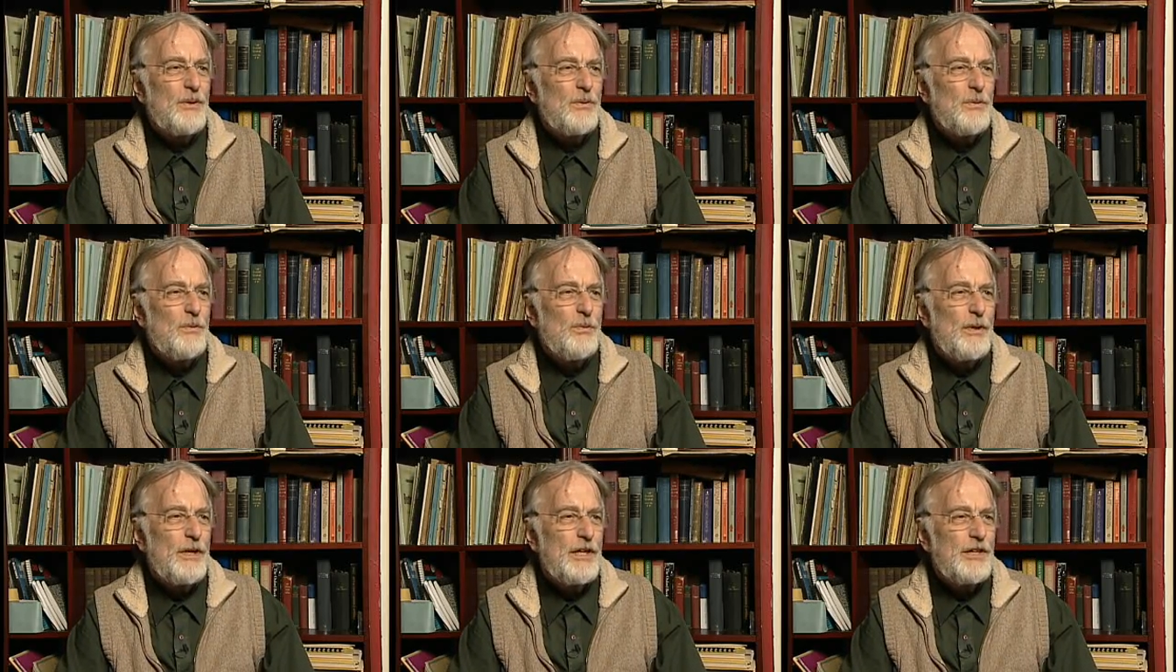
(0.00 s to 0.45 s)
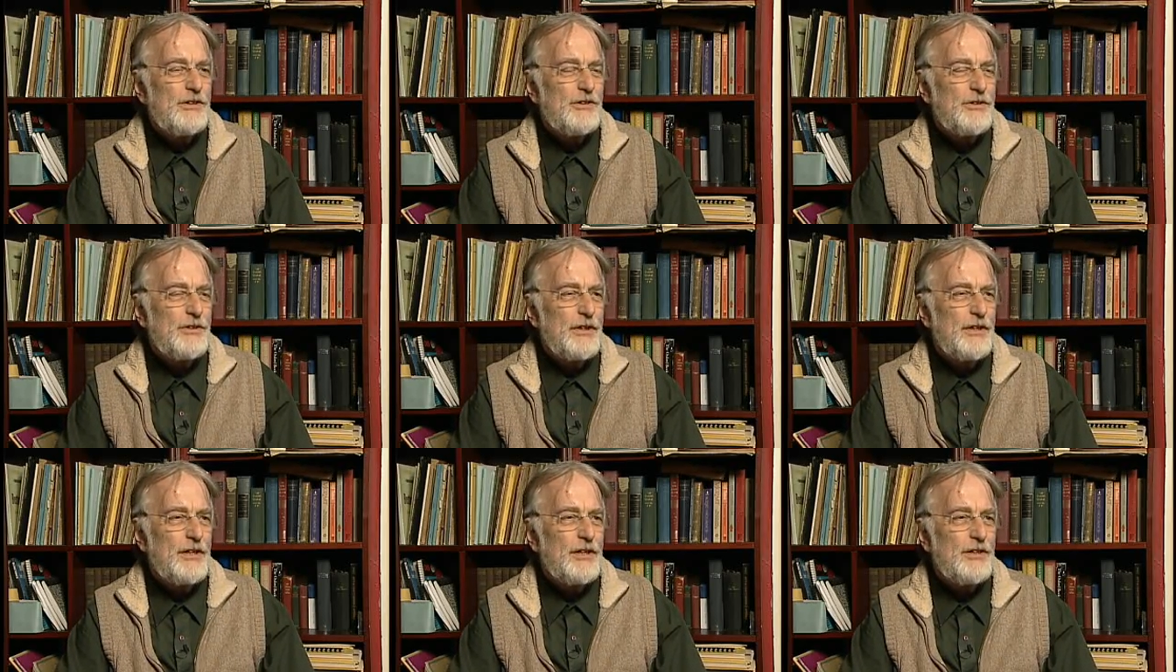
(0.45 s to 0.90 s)

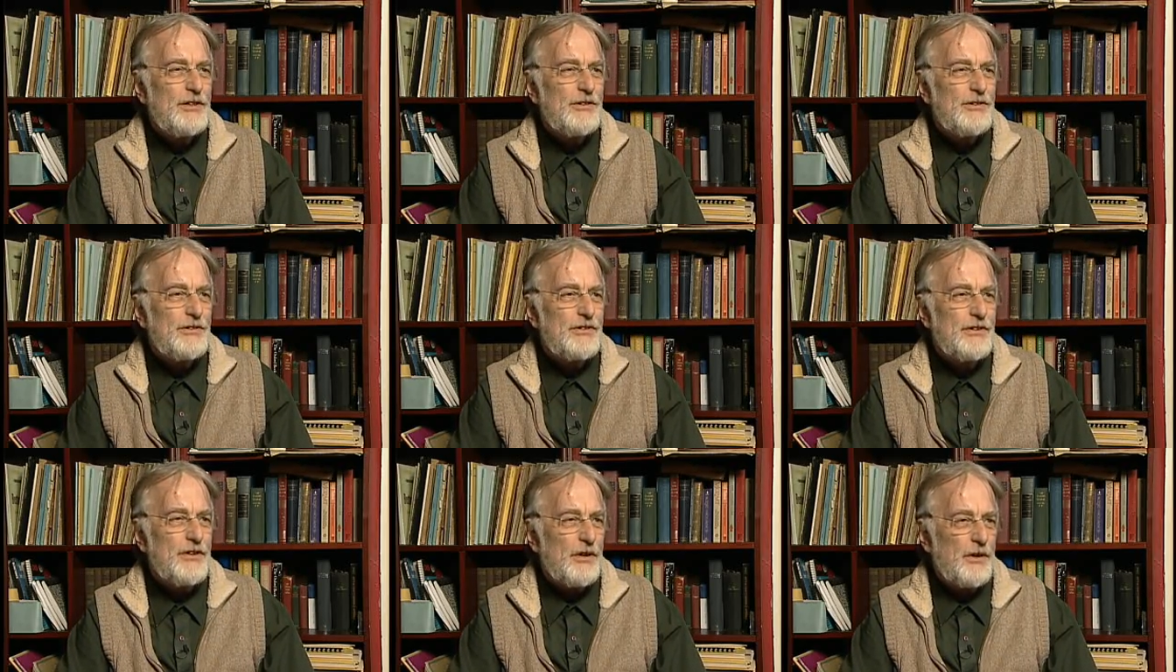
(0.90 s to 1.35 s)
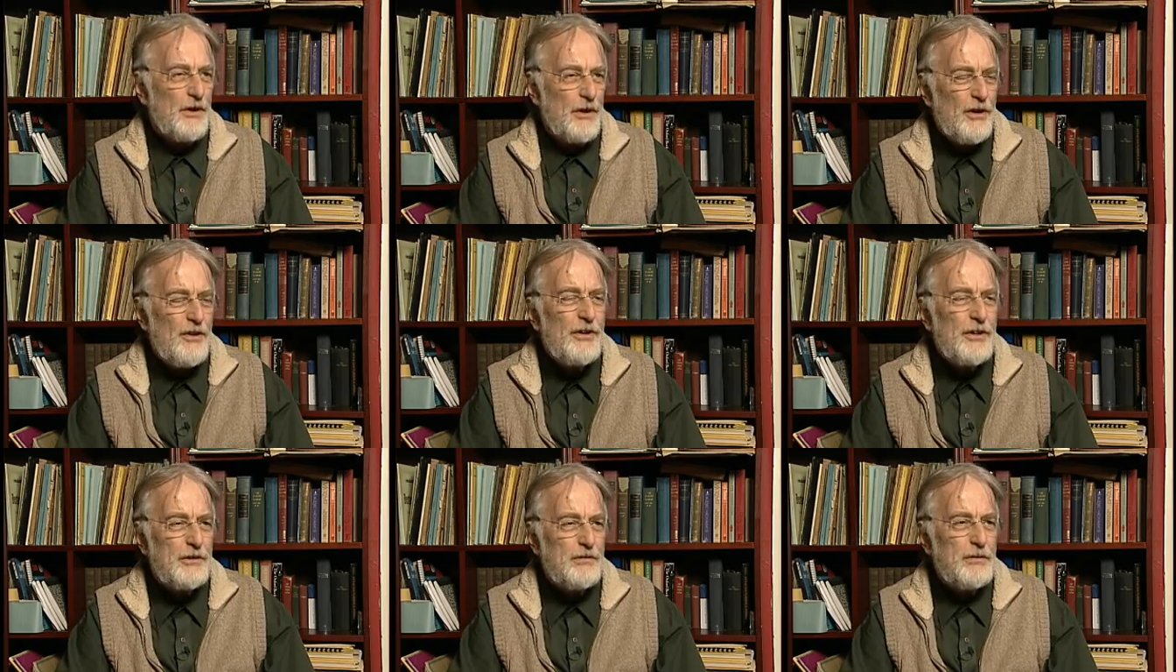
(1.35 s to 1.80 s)
which is the
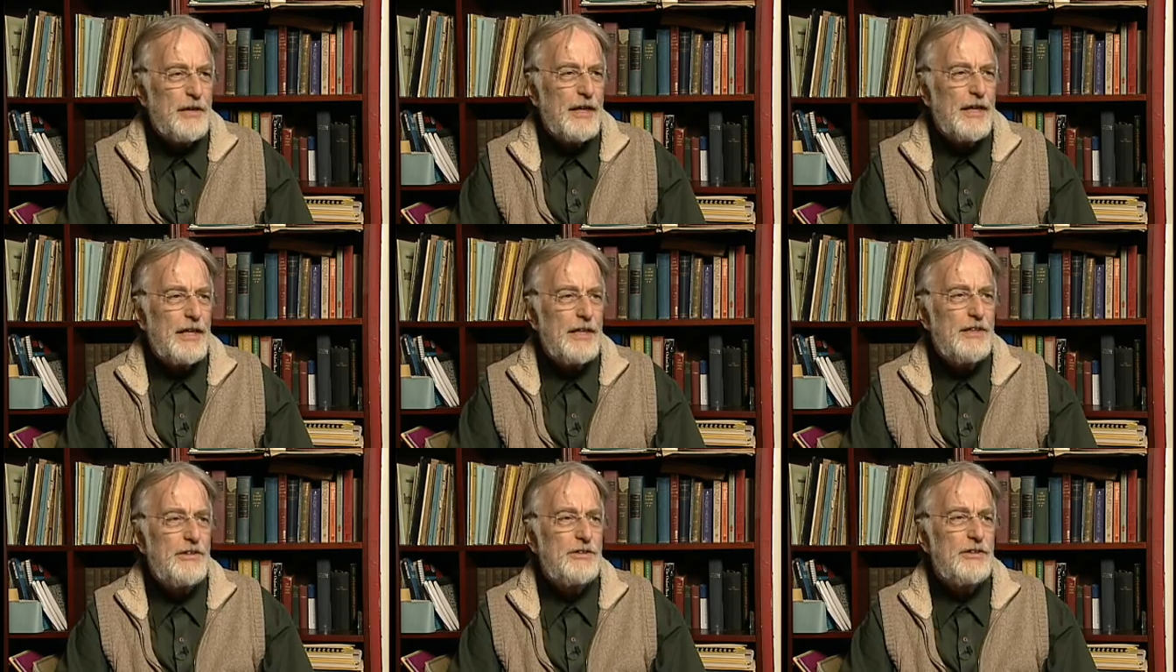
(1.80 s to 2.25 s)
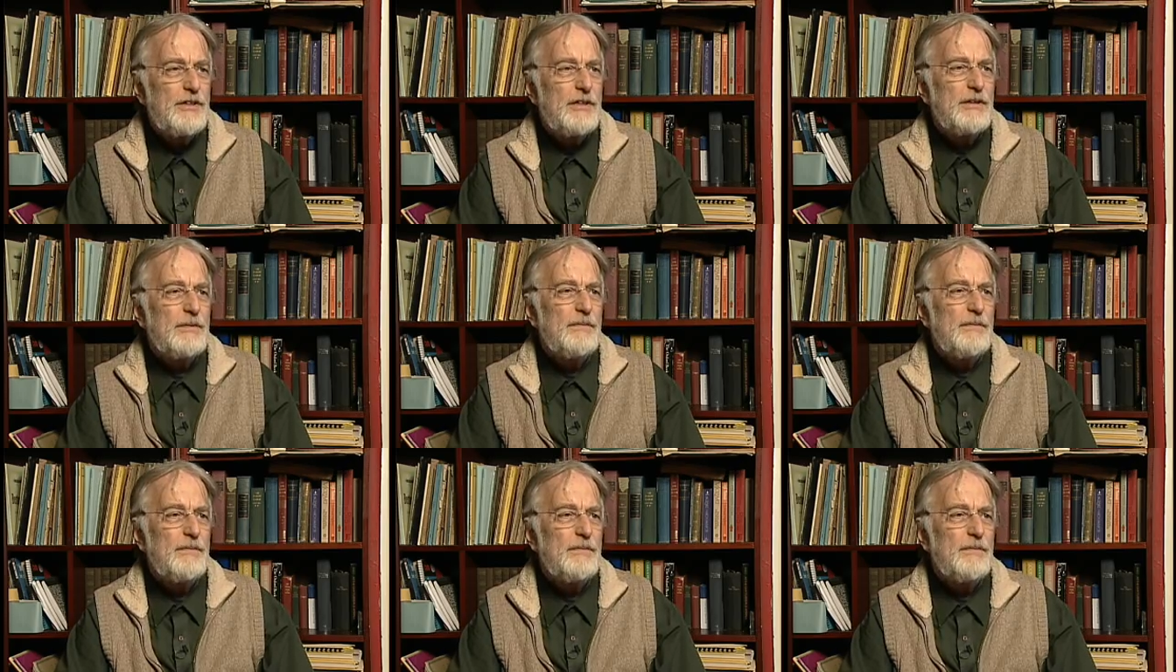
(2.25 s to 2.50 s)
current rage,